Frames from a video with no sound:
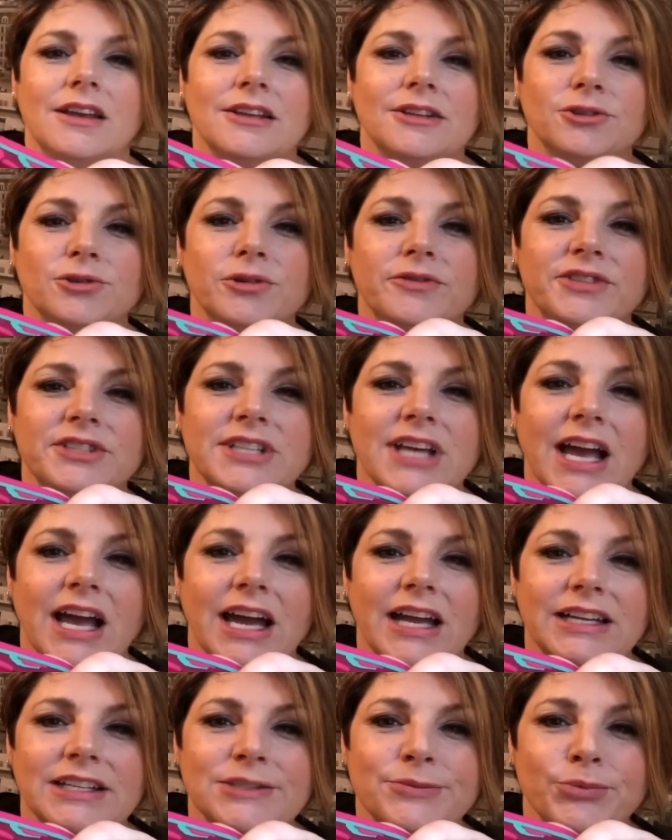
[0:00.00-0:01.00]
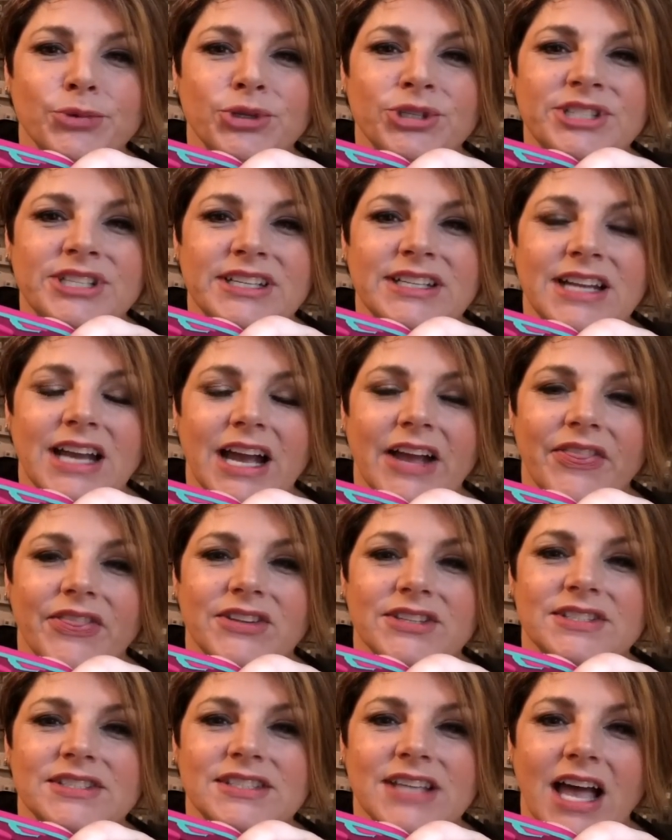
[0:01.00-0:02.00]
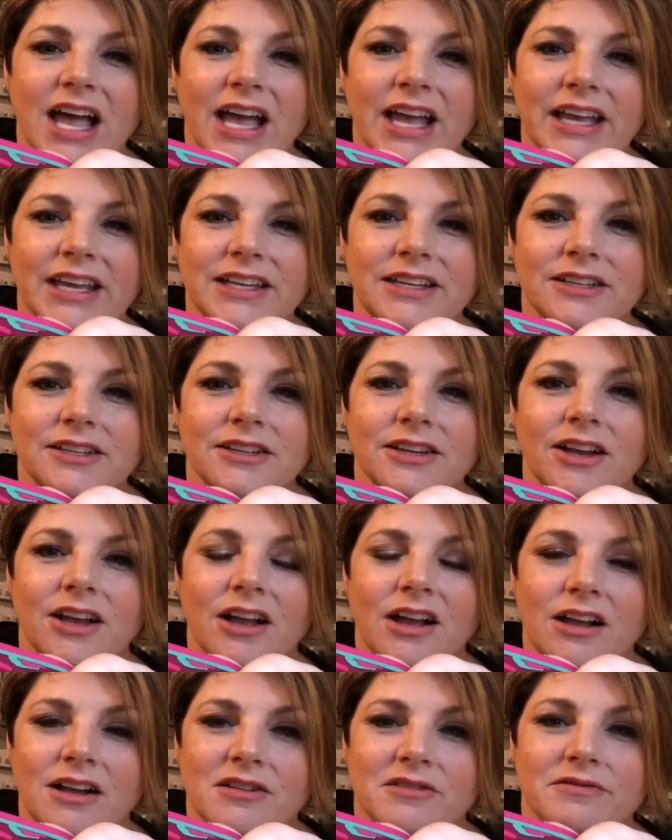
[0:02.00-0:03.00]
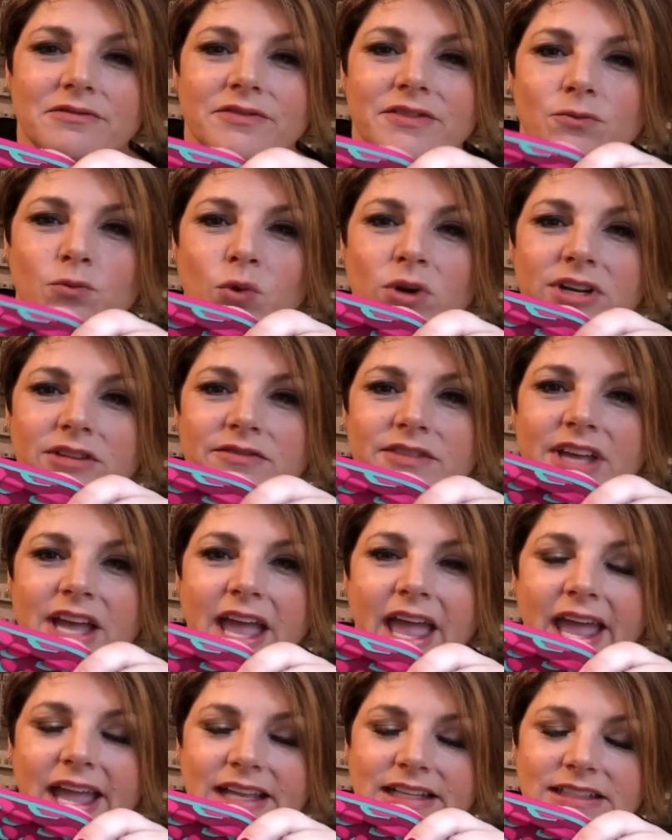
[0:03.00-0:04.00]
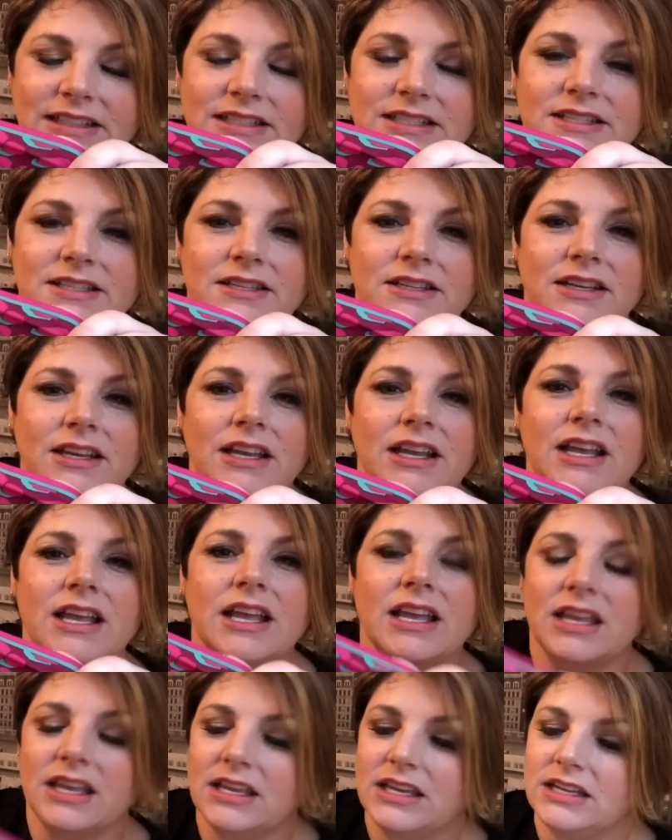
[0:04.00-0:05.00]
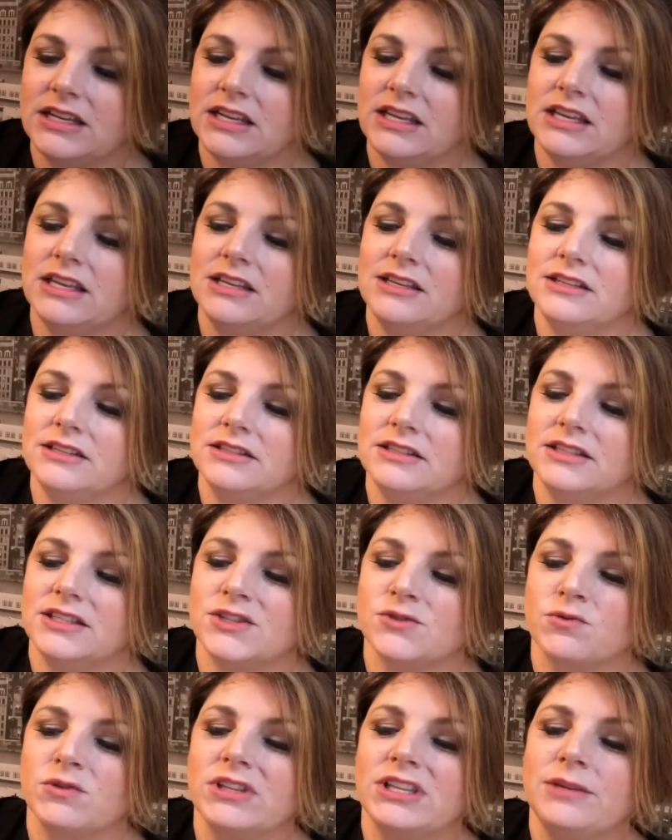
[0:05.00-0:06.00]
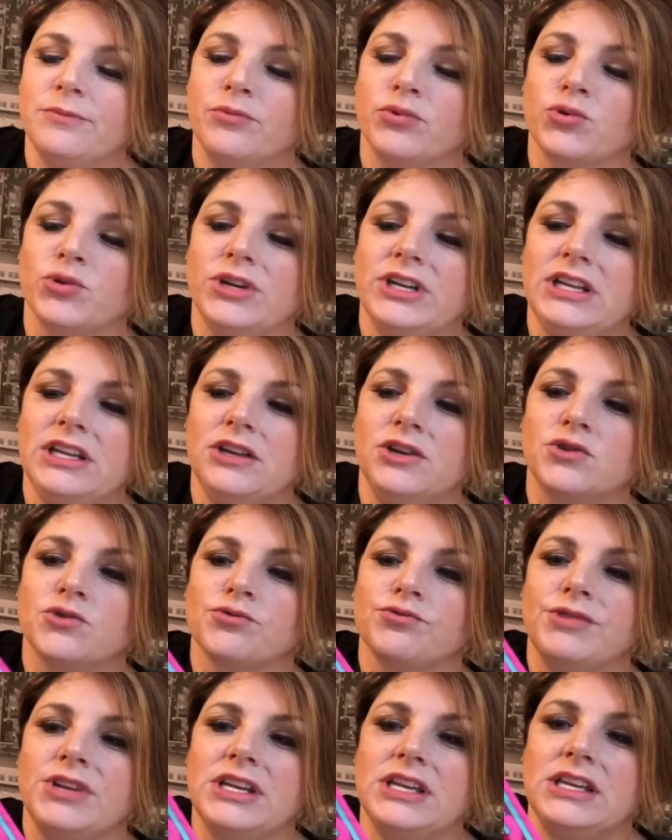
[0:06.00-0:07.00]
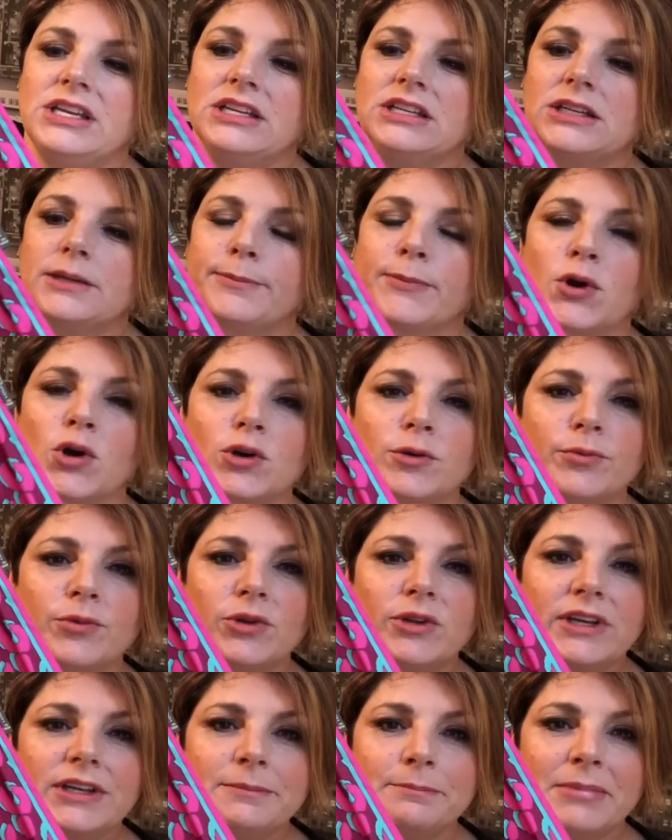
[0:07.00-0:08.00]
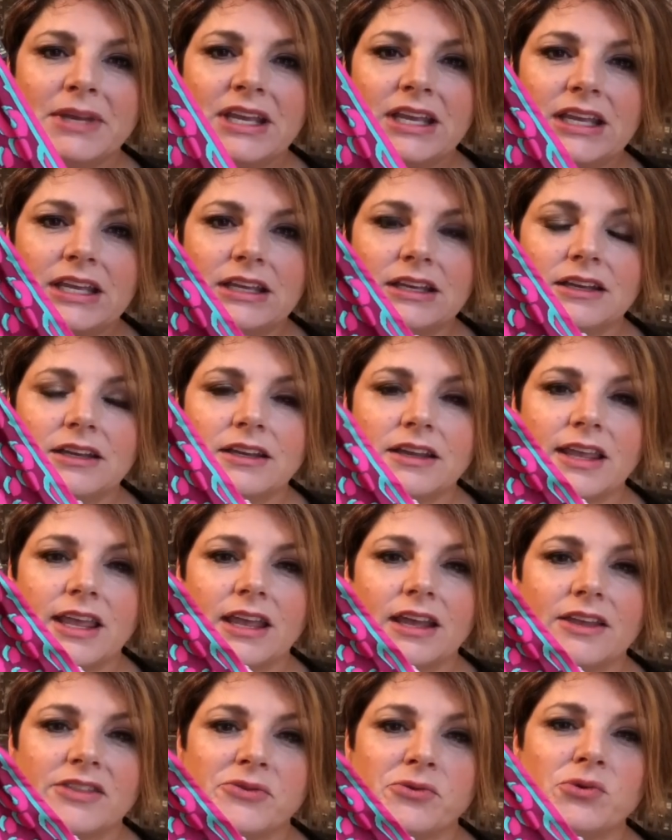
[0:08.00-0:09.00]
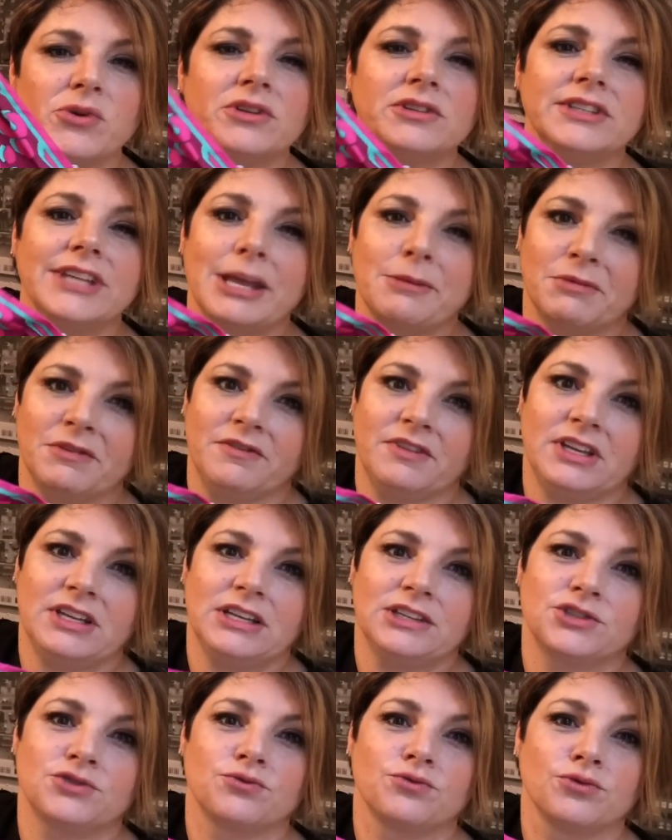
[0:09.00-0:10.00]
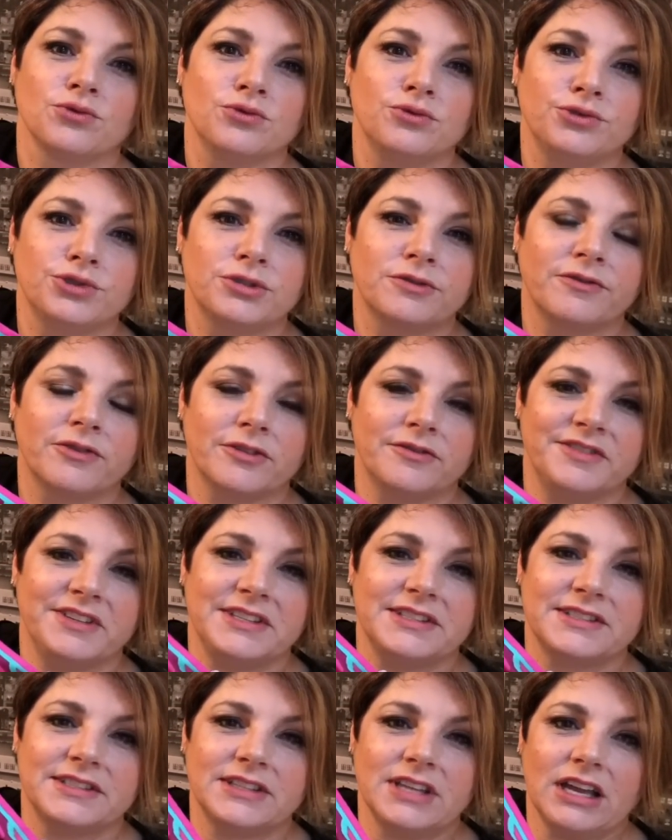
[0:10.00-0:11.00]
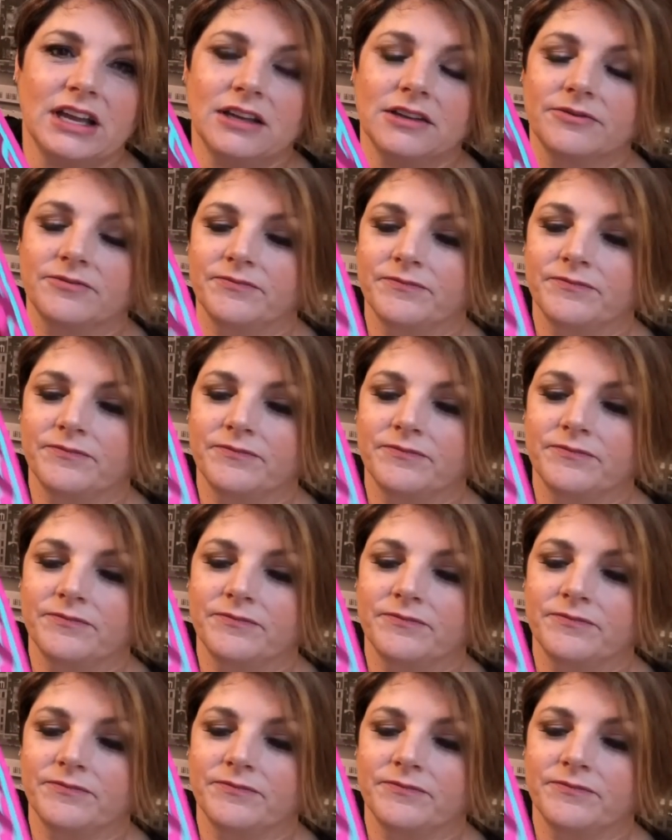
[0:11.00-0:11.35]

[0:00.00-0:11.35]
Louis Vuitton is printed on the side of one of the ends. It is this really pretty green, purple, and pink, and the real name of it is Rouge Fauvista.